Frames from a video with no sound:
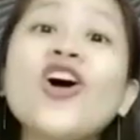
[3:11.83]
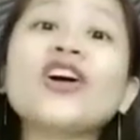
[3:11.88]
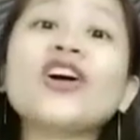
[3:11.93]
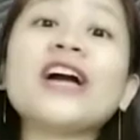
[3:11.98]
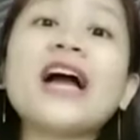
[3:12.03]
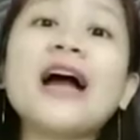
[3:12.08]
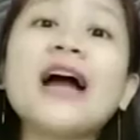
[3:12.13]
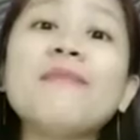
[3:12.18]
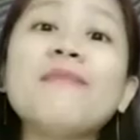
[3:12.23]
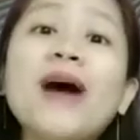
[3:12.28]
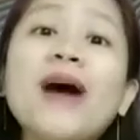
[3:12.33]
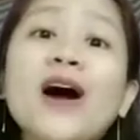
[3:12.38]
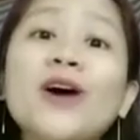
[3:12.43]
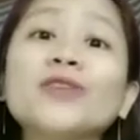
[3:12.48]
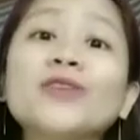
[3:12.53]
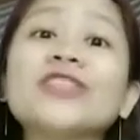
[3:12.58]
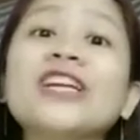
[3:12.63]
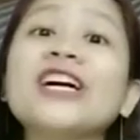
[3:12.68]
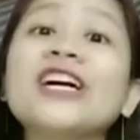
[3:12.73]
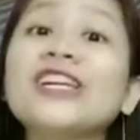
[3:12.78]
talk
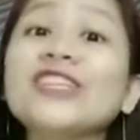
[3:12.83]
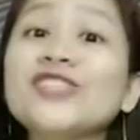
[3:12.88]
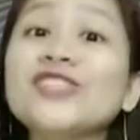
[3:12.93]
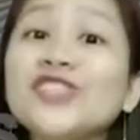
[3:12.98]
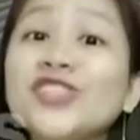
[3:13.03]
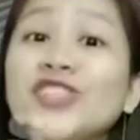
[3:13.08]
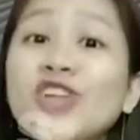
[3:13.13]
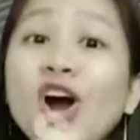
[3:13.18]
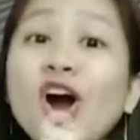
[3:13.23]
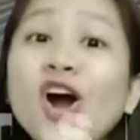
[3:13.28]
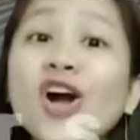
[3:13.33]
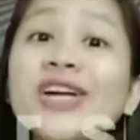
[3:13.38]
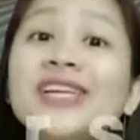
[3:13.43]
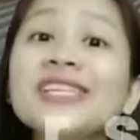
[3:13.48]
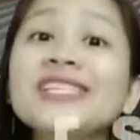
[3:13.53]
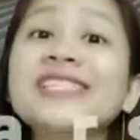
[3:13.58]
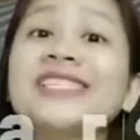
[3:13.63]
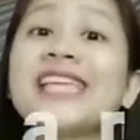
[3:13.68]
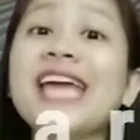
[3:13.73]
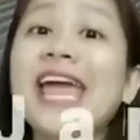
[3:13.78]
about
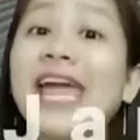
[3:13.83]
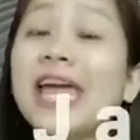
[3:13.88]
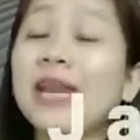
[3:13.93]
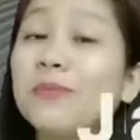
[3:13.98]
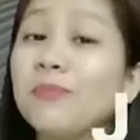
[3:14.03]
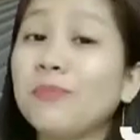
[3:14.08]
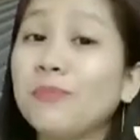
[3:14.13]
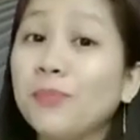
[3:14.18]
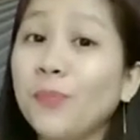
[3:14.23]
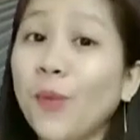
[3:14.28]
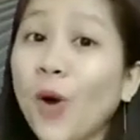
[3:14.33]
jars and